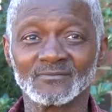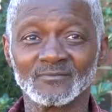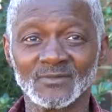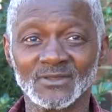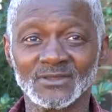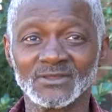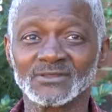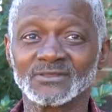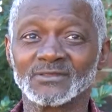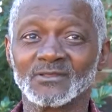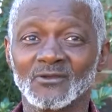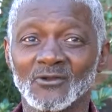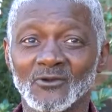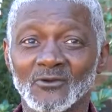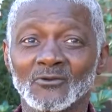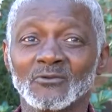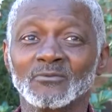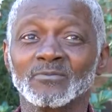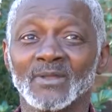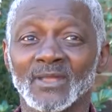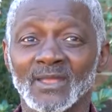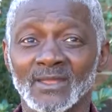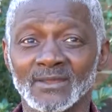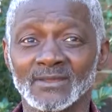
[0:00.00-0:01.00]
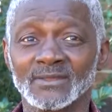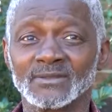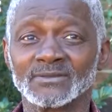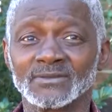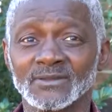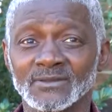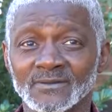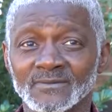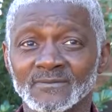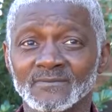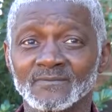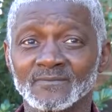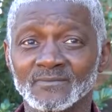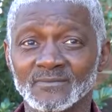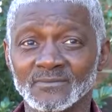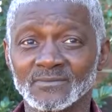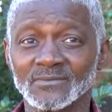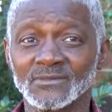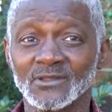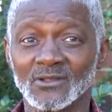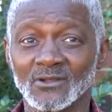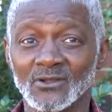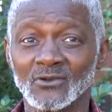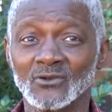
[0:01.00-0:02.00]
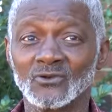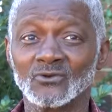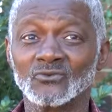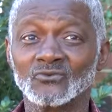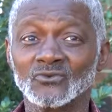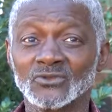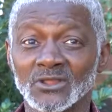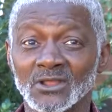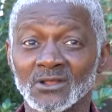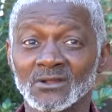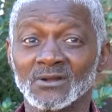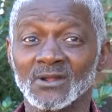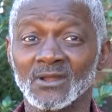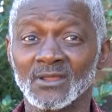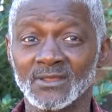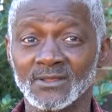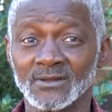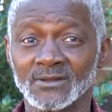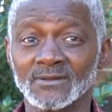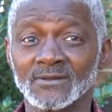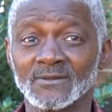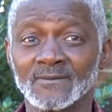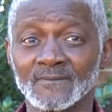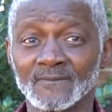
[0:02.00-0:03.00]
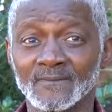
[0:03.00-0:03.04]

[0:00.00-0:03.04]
It's the whole package, the whole young lady.